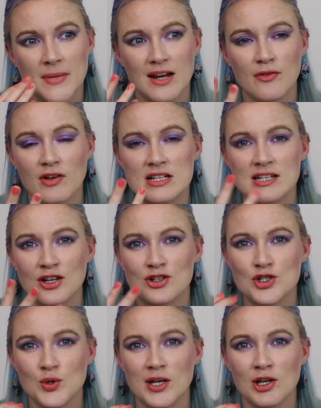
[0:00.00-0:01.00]
it feels like
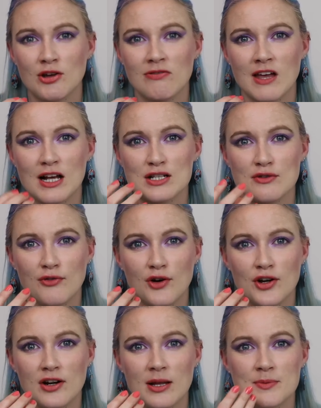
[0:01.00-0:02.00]
you're doing good things
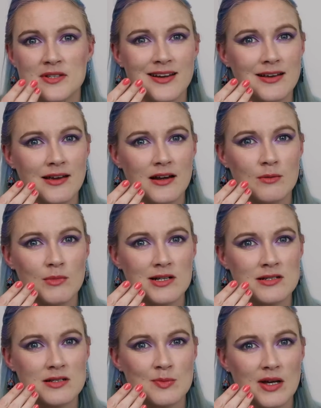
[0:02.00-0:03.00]
for your lips, and it kind of
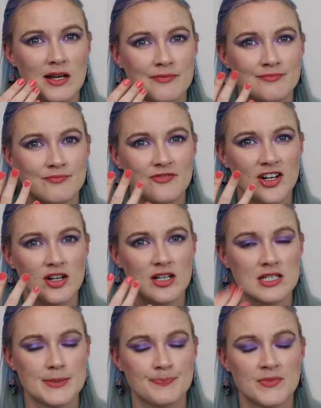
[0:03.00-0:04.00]
matches my
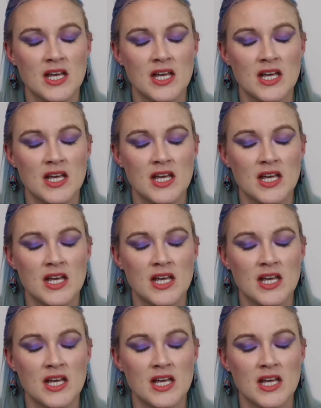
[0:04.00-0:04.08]
fingernails.